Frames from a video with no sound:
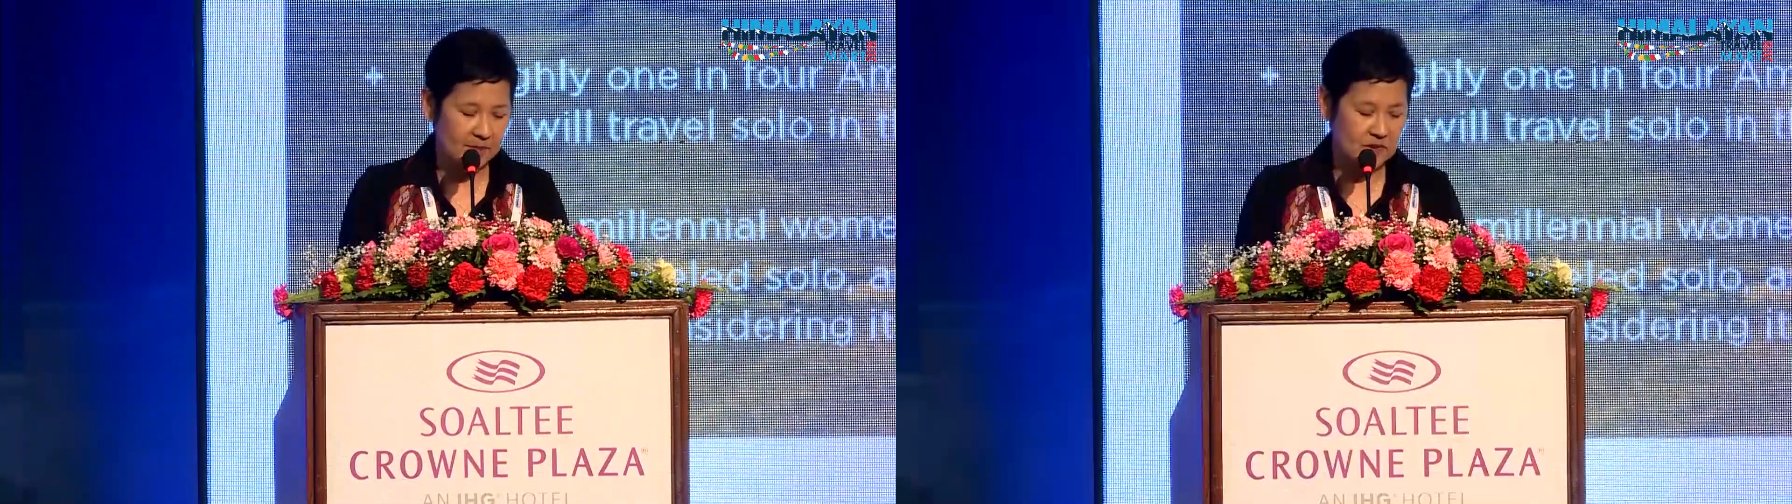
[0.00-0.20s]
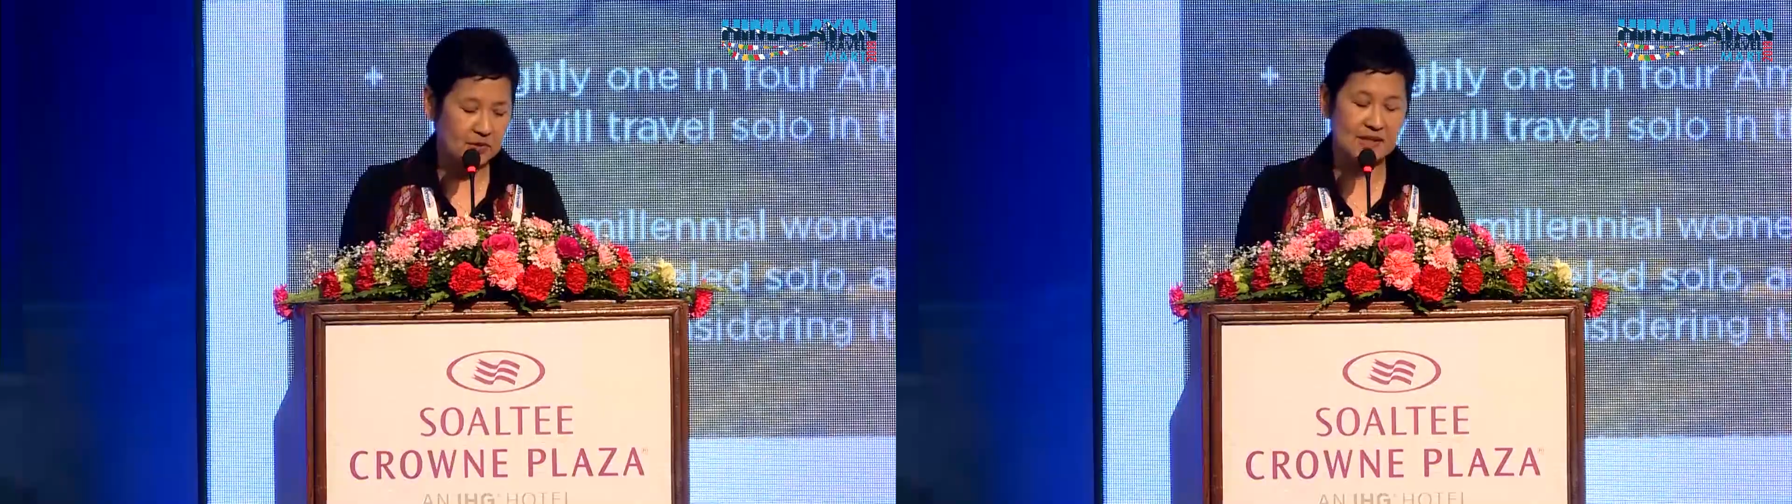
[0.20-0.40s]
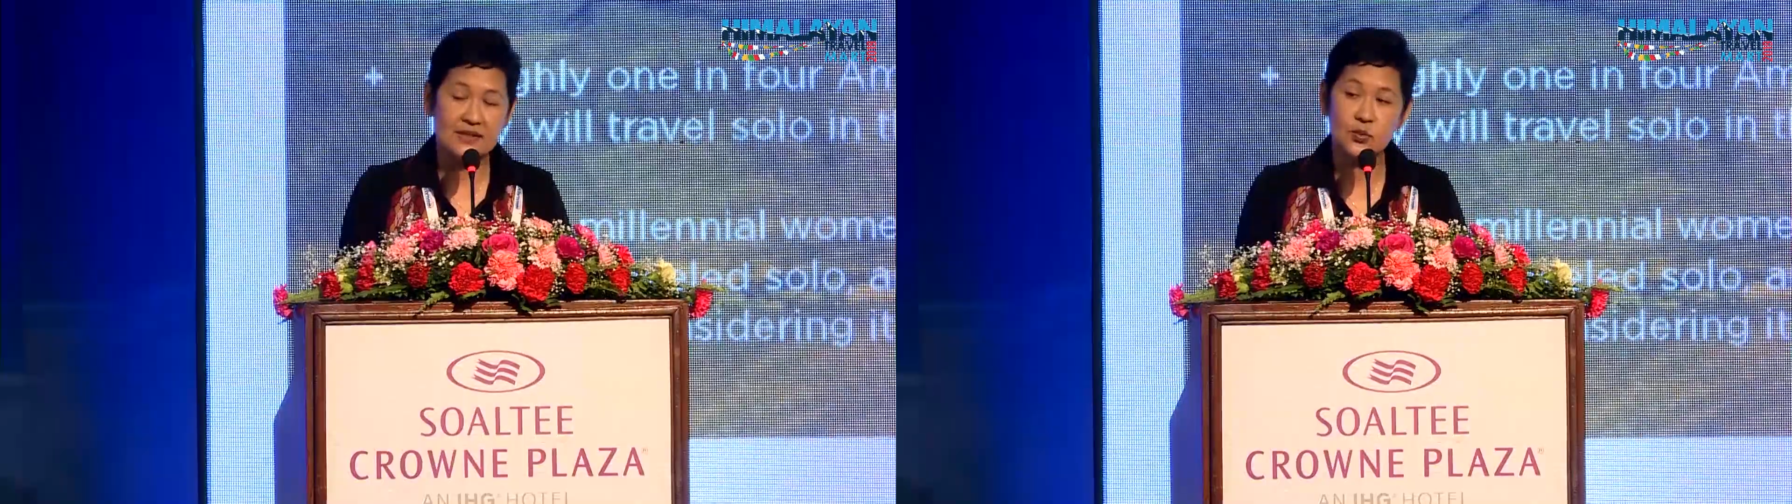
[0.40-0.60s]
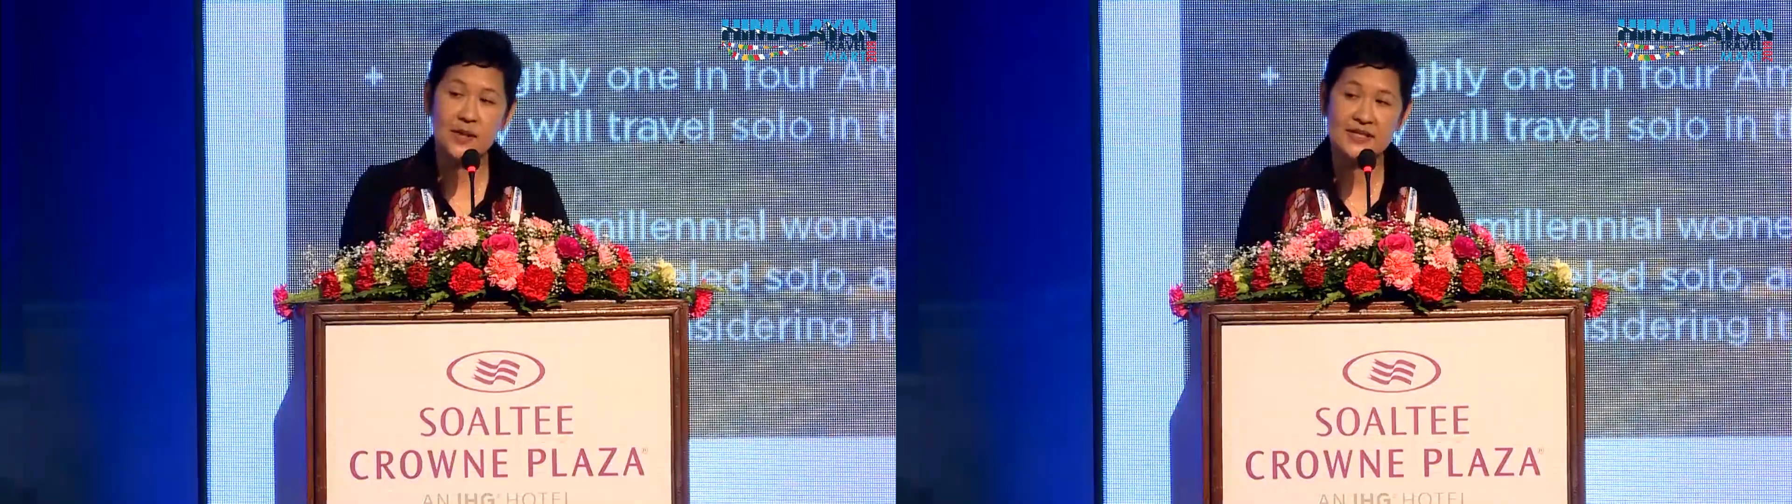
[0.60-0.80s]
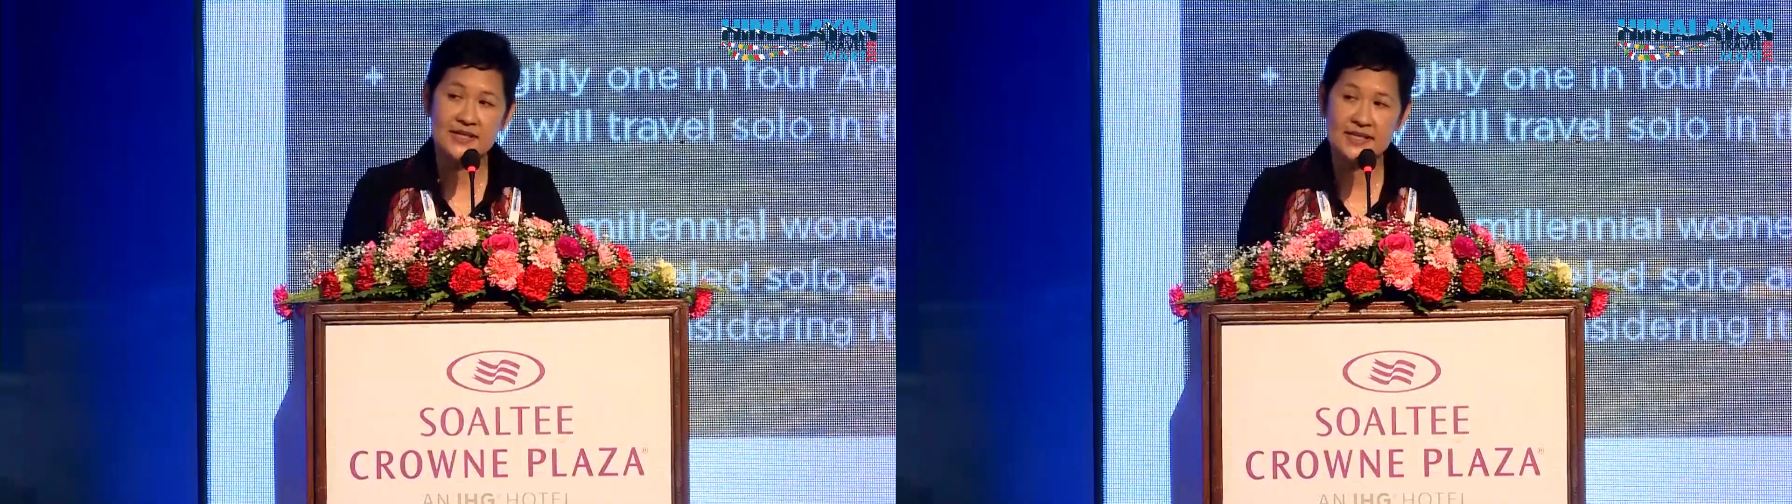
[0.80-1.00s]
between
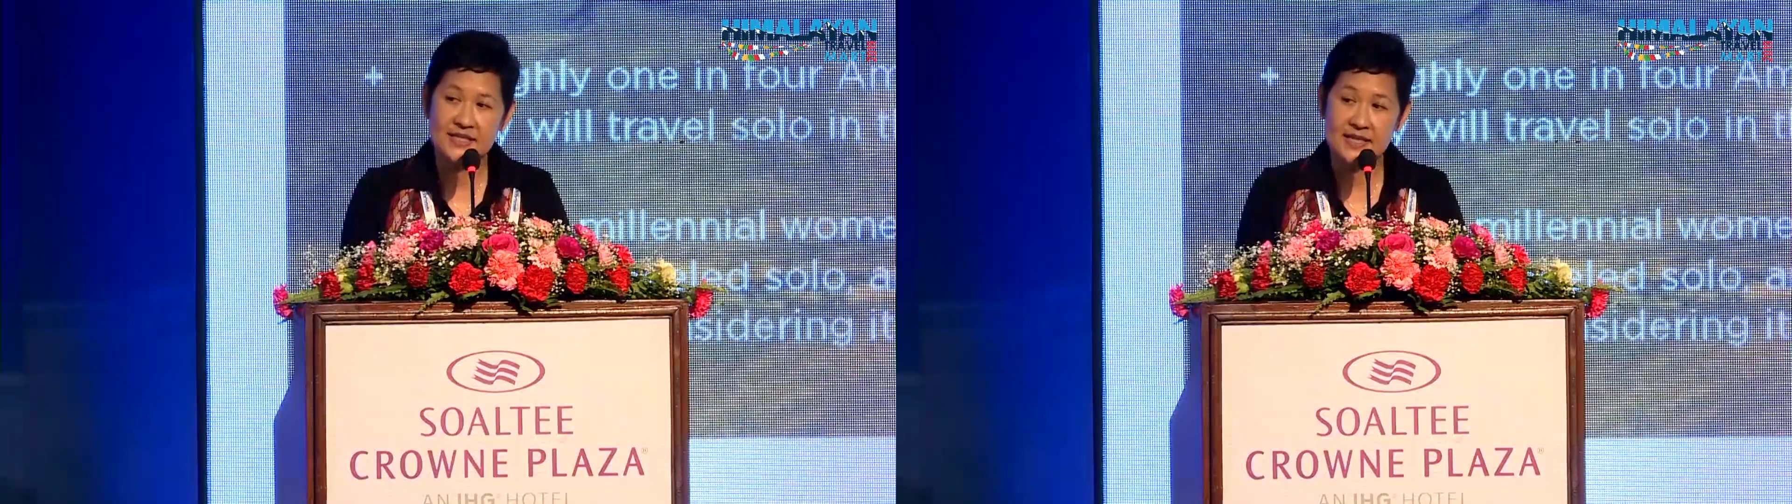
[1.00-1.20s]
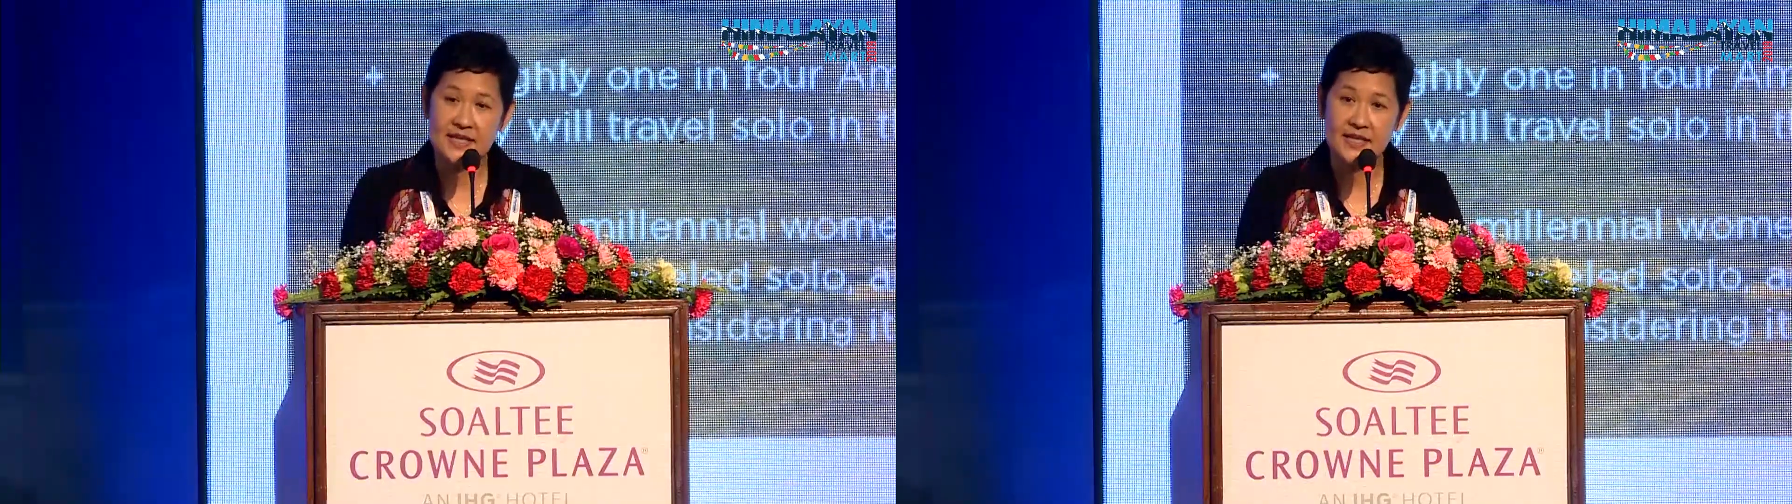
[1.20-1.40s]
2016